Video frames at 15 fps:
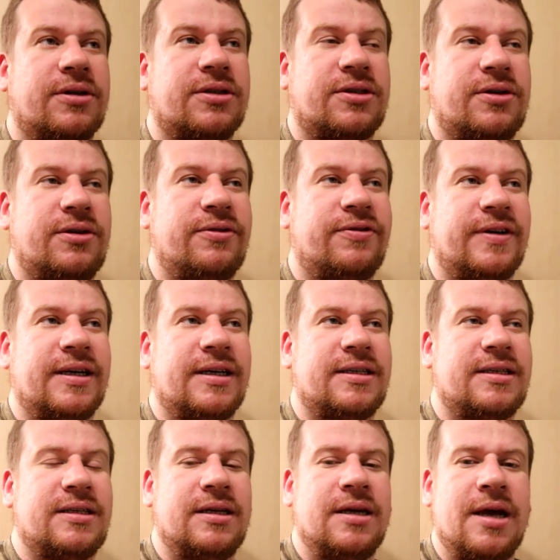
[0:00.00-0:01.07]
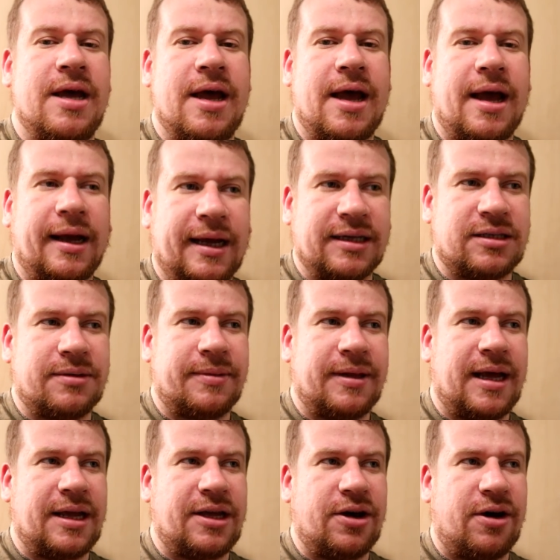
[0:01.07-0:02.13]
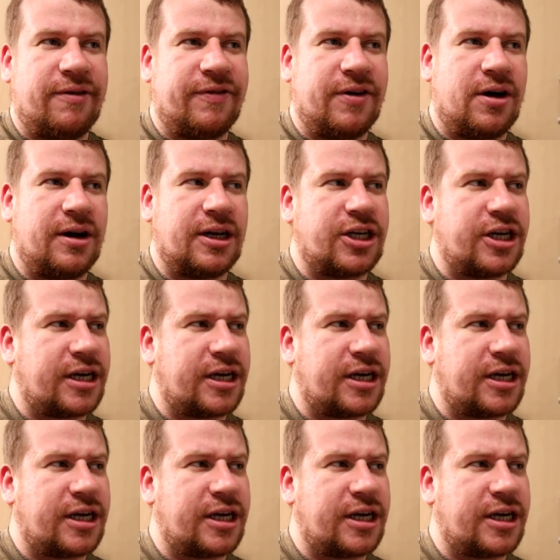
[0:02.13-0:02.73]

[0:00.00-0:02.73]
Screwfix and get some of their yacht varnish.